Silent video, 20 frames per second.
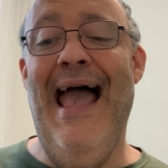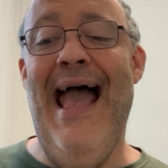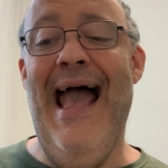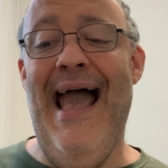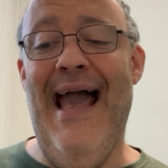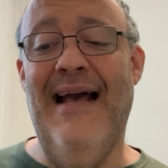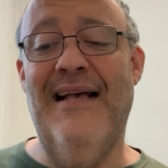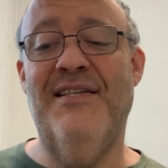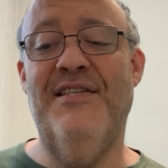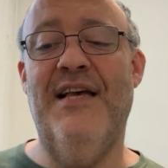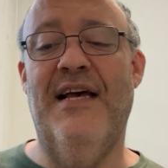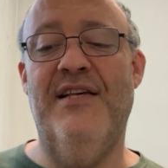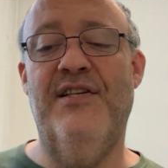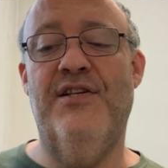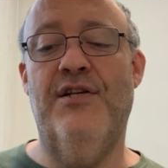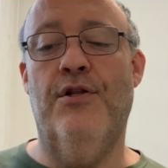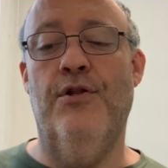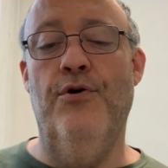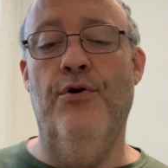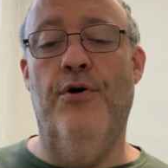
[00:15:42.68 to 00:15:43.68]

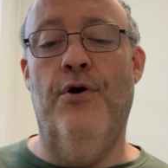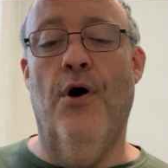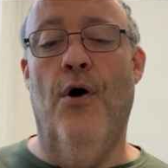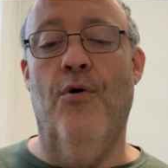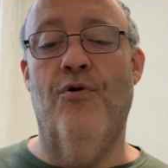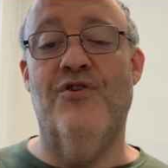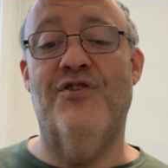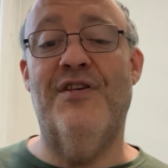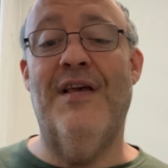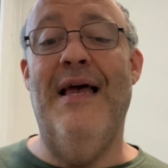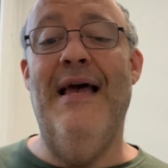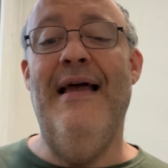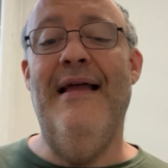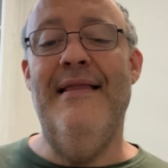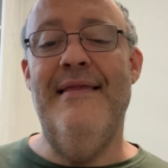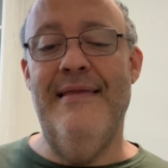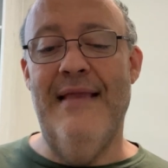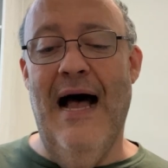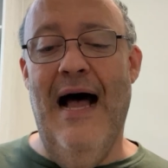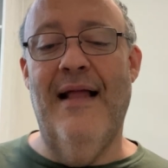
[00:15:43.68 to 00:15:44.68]
excess glucose
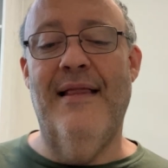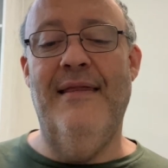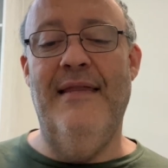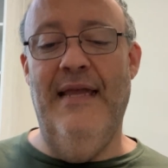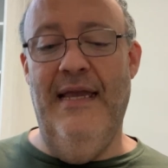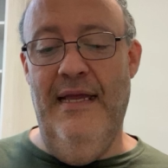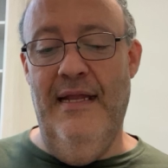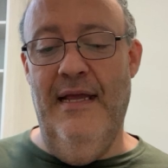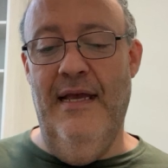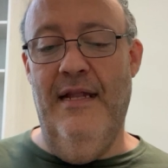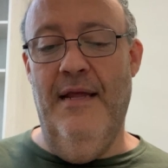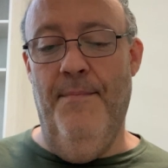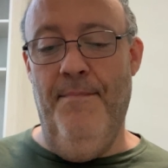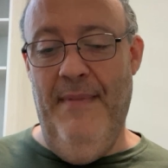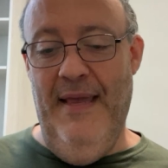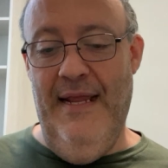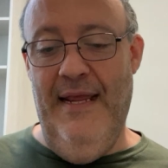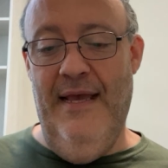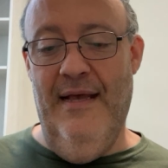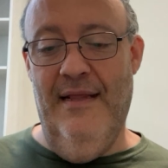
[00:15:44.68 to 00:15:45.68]
not needed
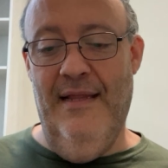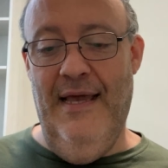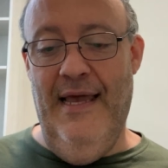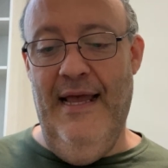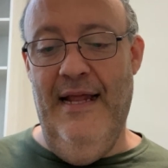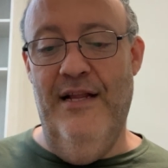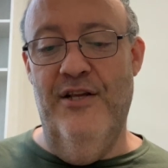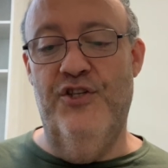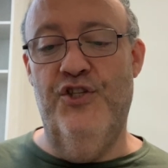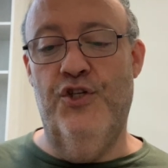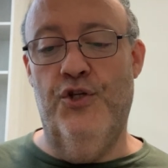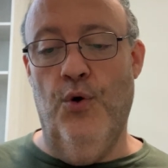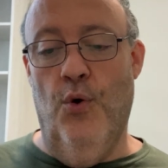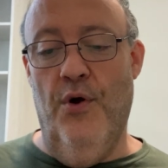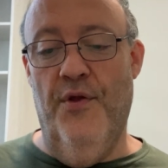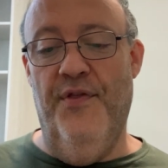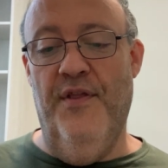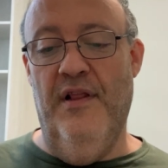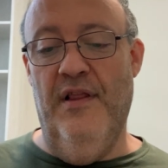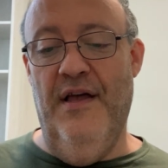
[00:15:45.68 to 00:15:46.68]
immediately and is
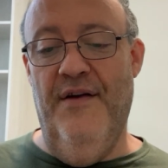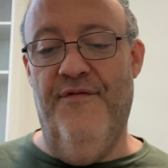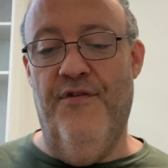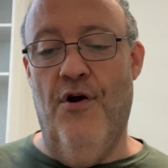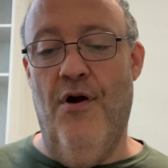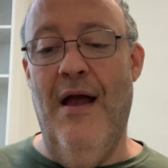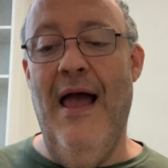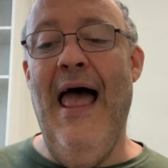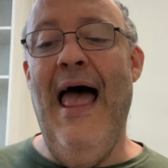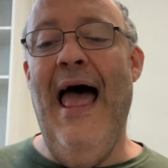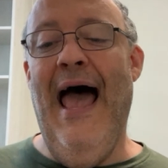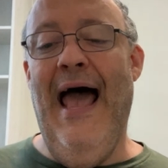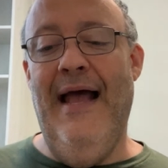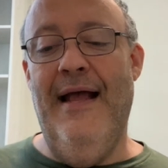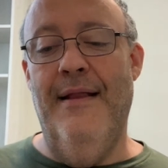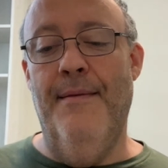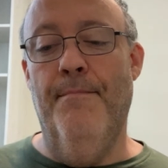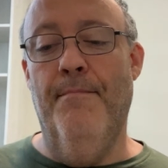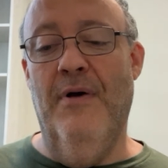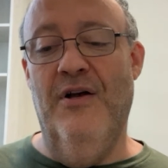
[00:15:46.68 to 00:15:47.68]
stored in the liver
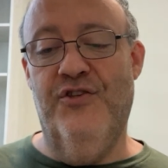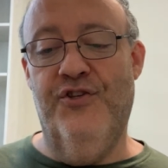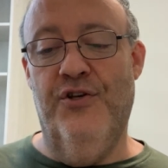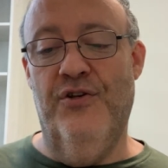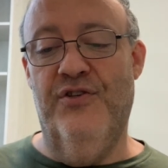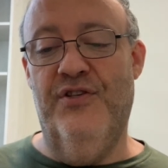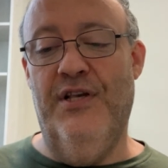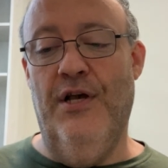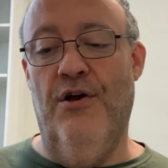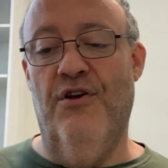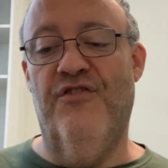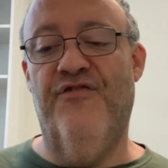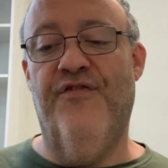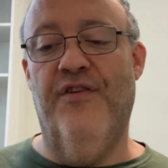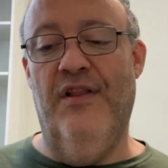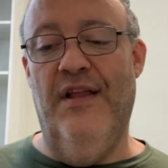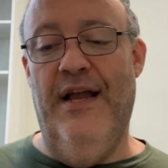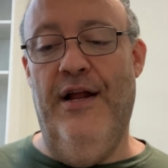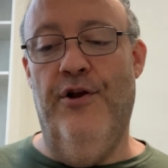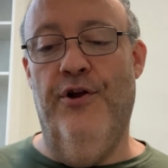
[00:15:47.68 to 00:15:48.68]
and muscle cells
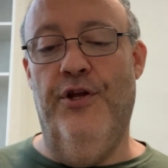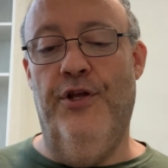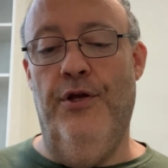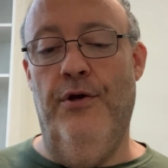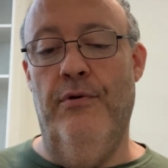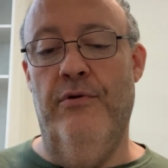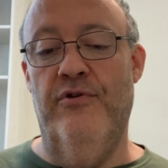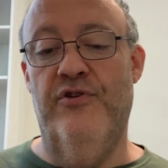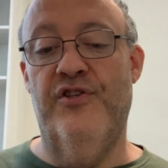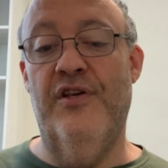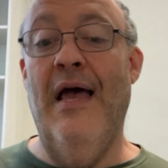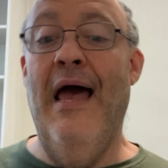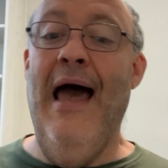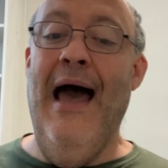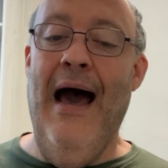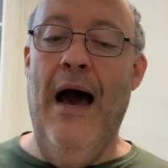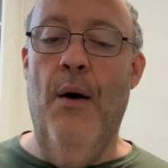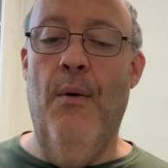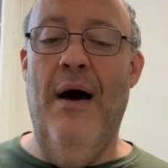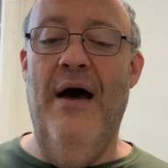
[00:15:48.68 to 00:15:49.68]
for later use.
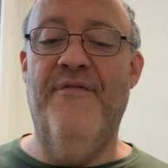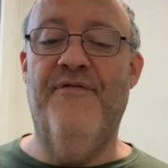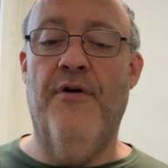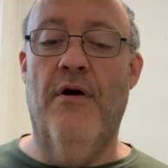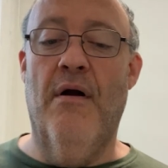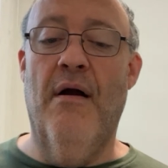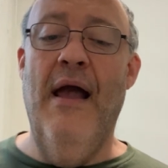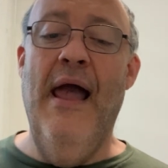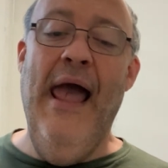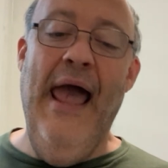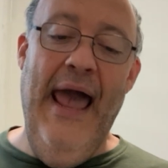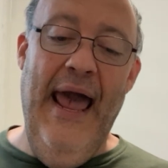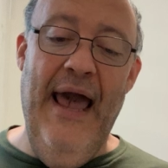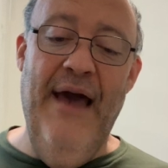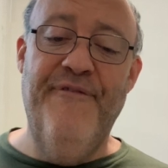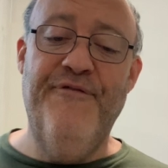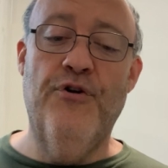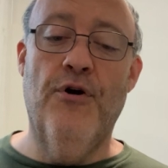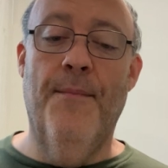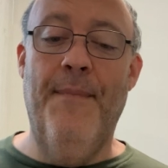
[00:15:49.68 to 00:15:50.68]
However,
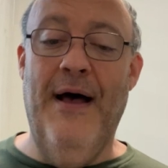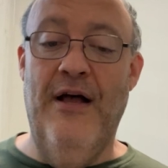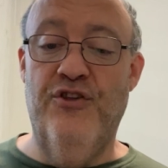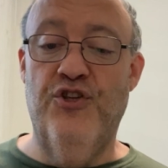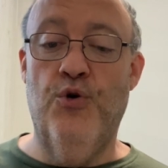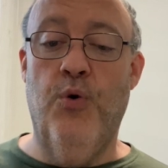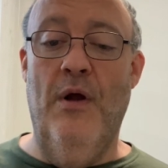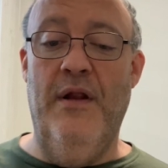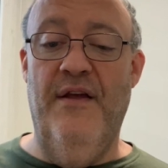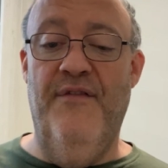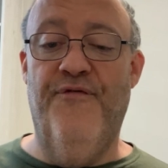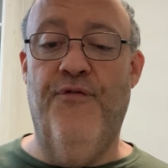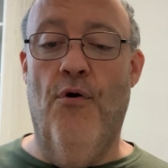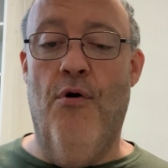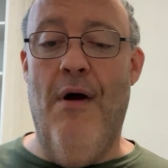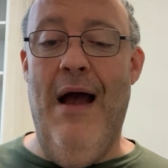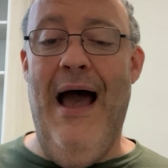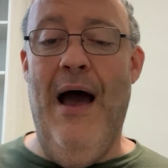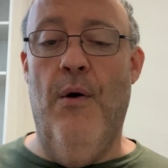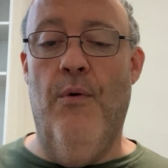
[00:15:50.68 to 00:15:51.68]
after about
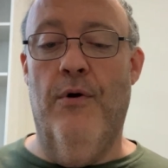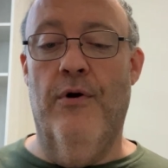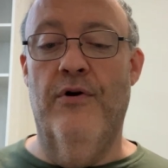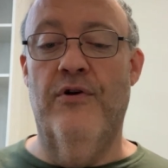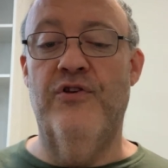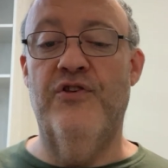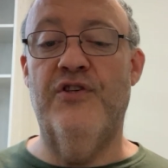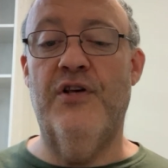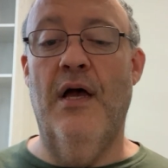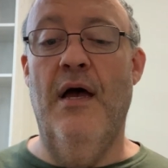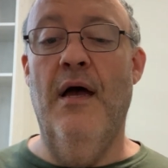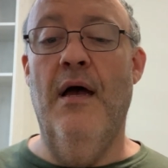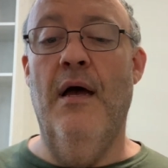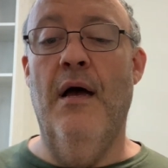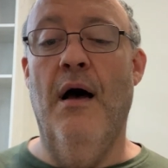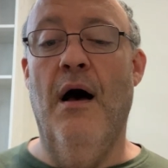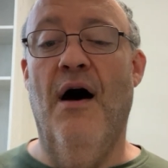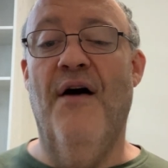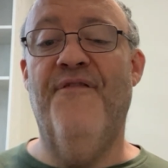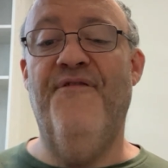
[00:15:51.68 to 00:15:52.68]
24 hours
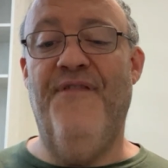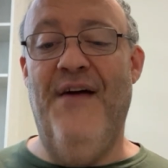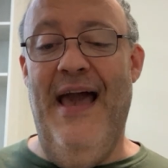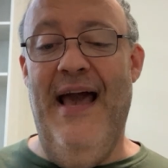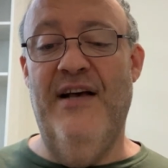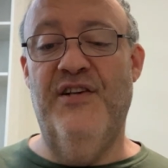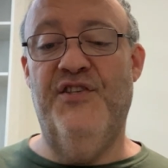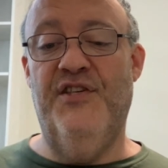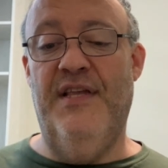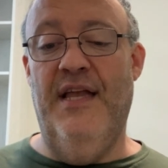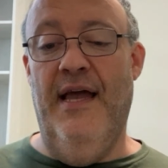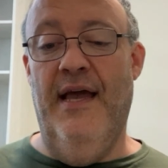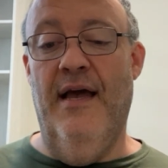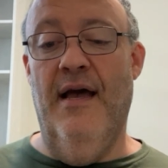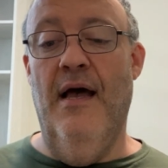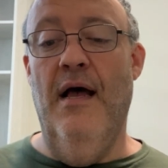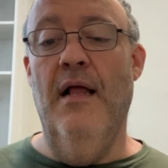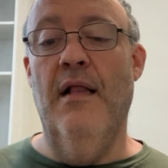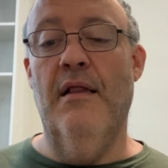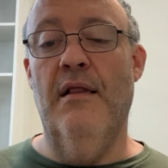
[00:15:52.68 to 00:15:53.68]
of
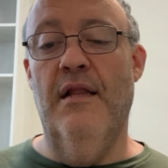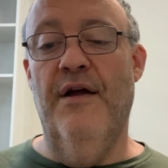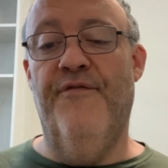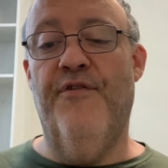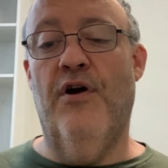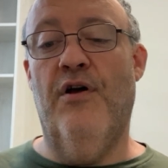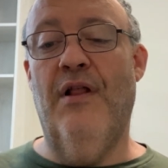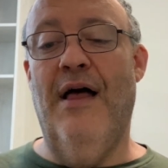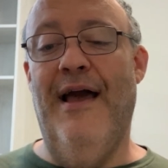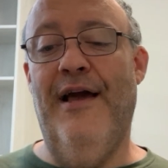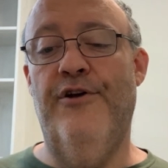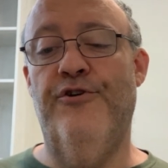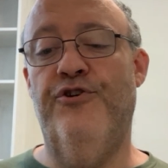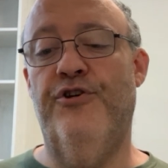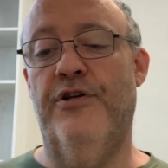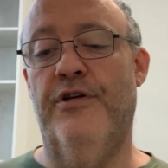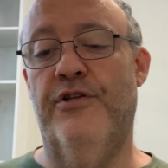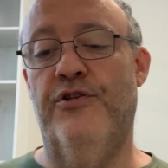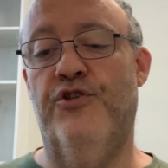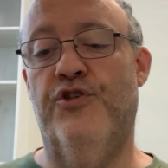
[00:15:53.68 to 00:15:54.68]
fasting, liver
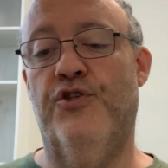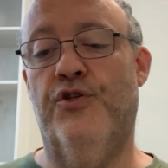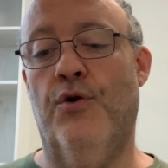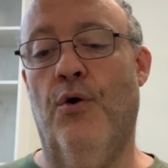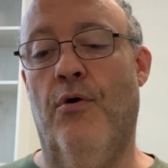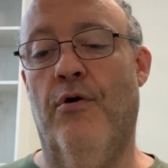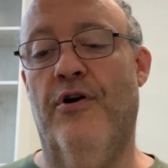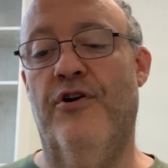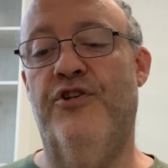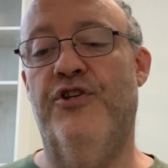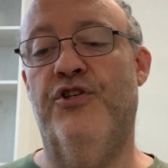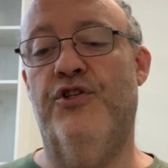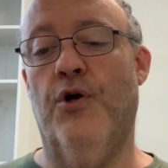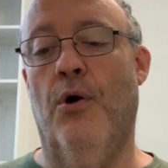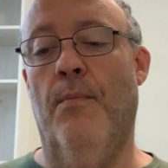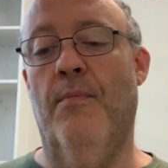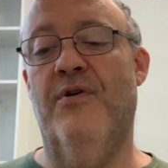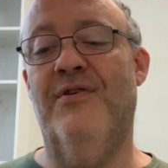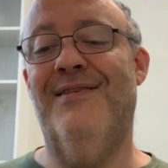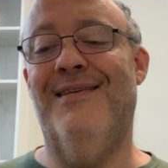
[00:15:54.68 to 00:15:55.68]
glycogen storage is
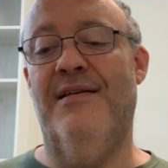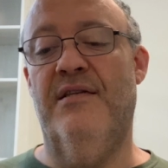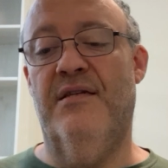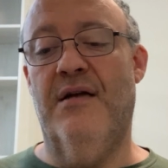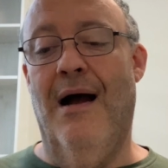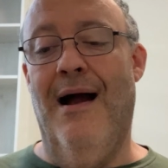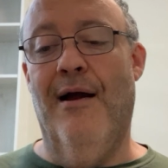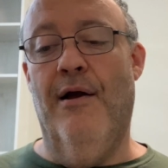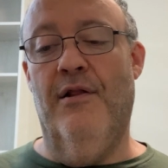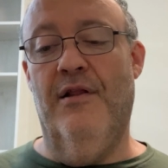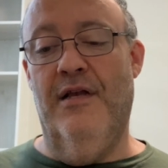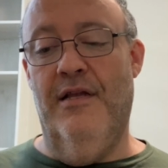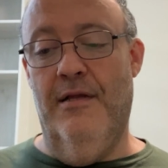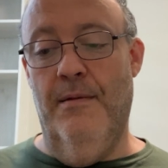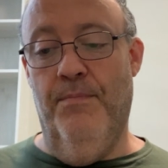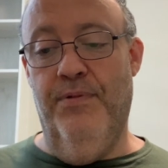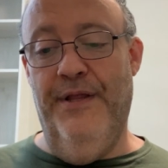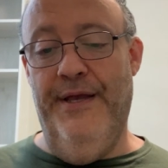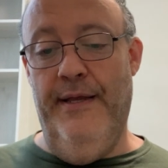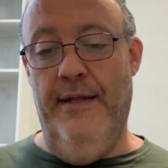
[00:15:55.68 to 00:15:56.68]
almost entirely
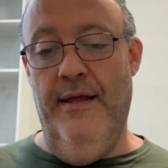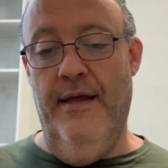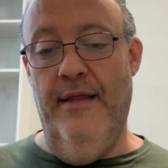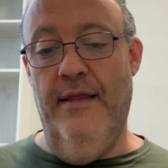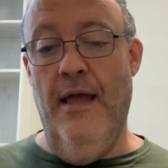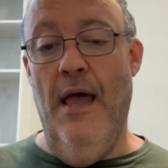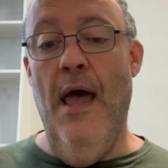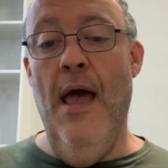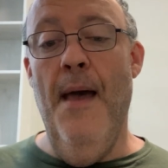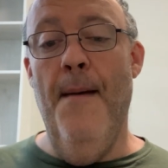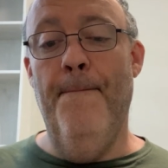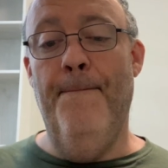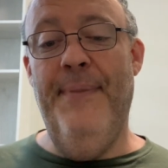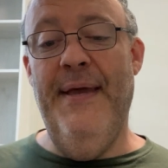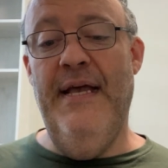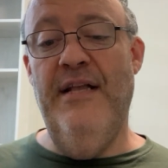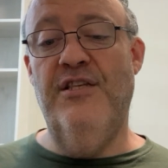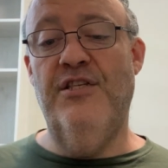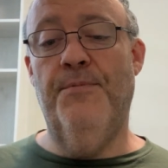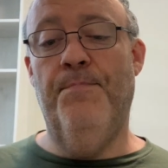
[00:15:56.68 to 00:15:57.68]
depleted.
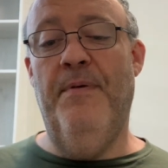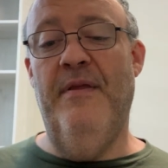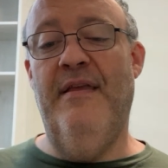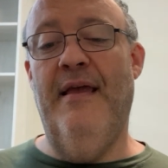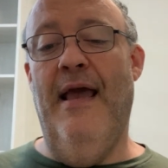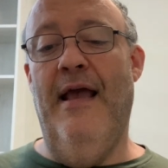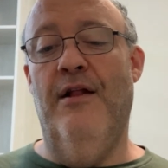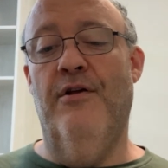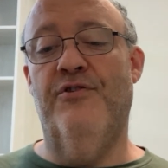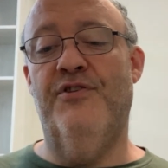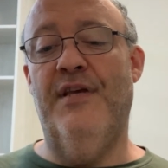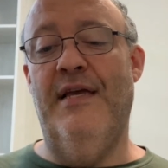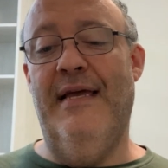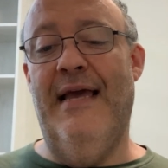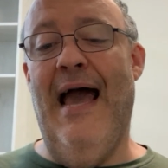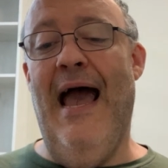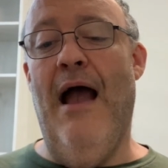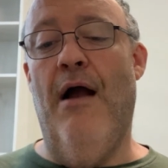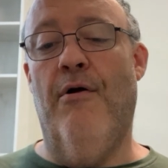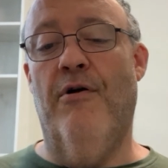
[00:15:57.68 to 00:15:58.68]
Beets, potatoes, and
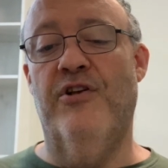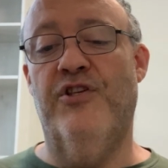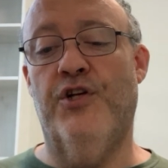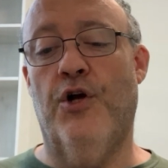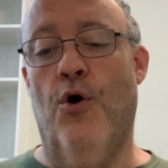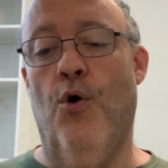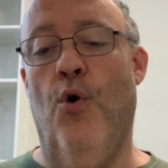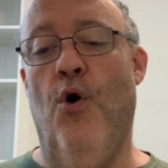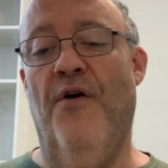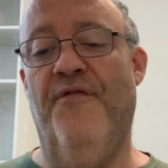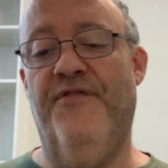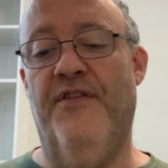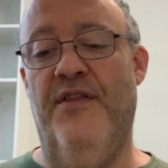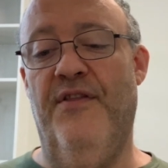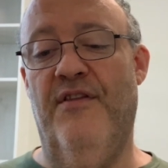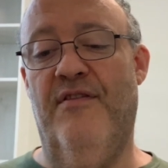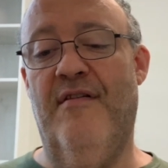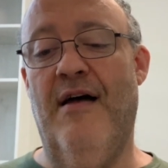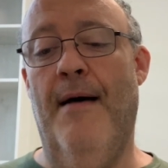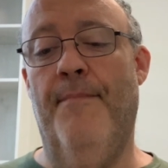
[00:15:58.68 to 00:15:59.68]
carrots are
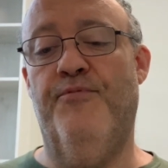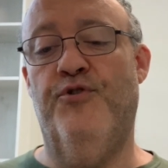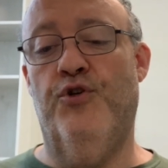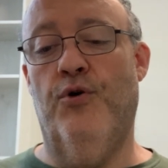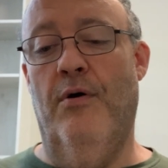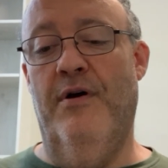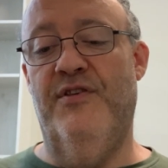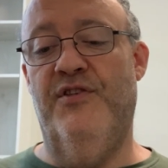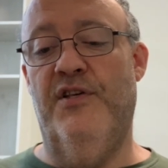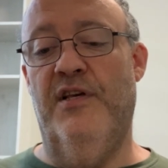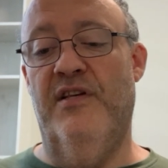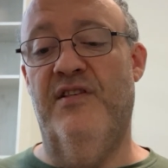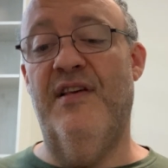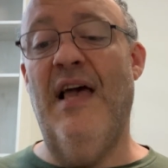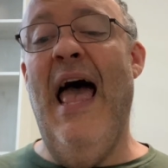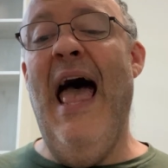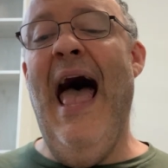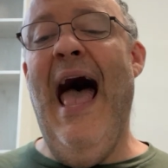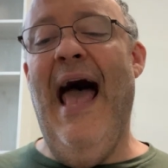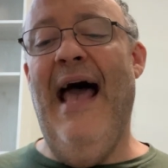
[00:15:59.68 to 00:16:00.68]
often the top choices
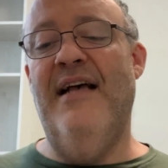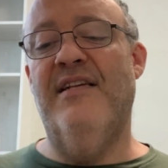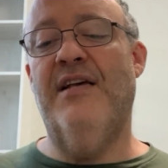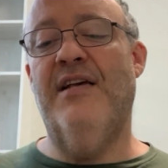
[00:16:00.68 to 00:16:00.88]
as